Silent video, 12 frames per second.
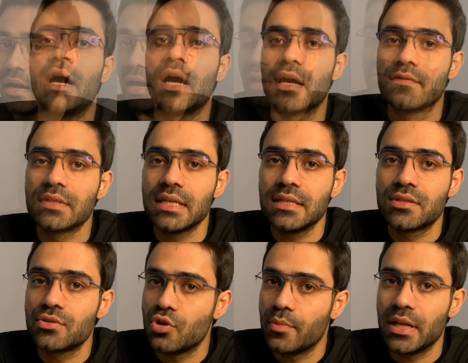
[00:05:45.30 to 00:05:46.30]
I have seen
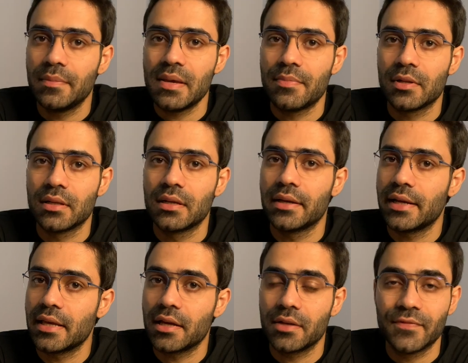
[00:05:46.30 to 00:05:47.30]
so many people
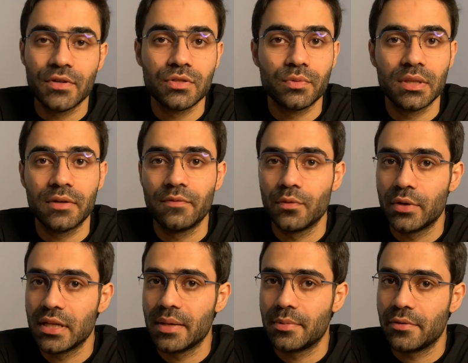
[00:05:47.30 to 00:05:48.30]
getting confused with the
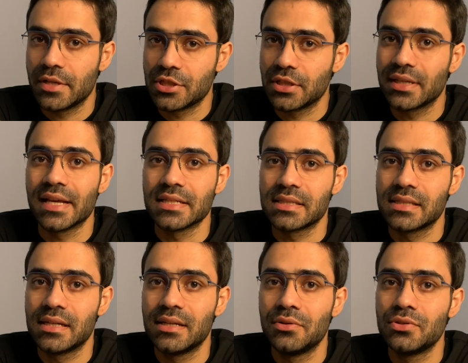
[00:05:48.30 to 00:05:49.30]
fluid deprivation test.
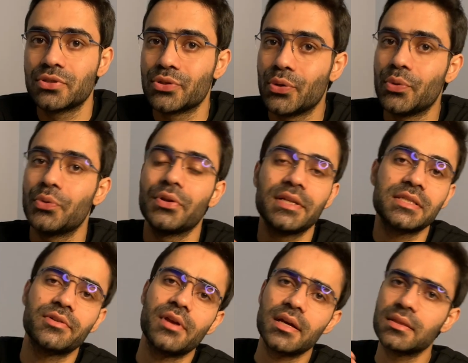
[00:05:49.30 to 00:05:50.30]
So let's
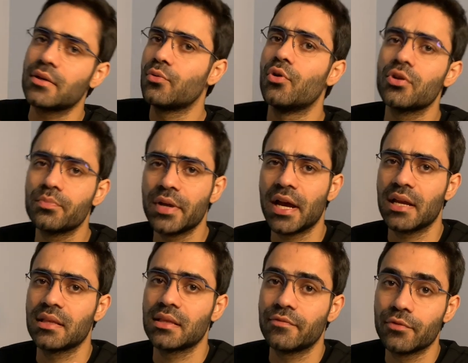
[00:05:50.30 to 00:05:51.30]
crack the code
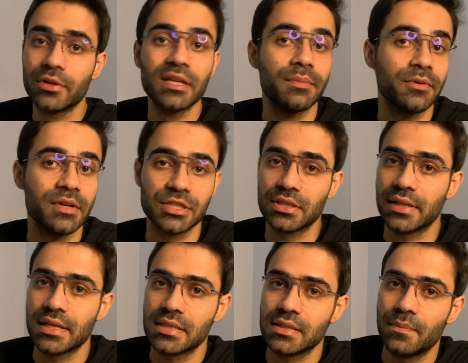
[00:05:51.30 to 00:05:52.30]
behind the fluid deprivation
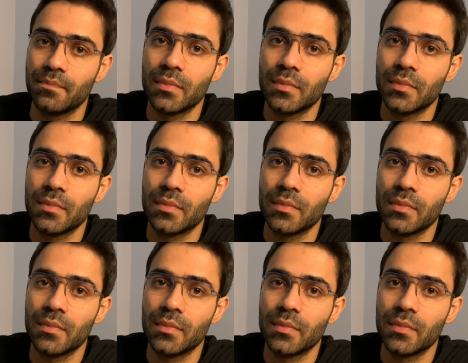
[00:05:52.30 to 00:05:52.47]
test.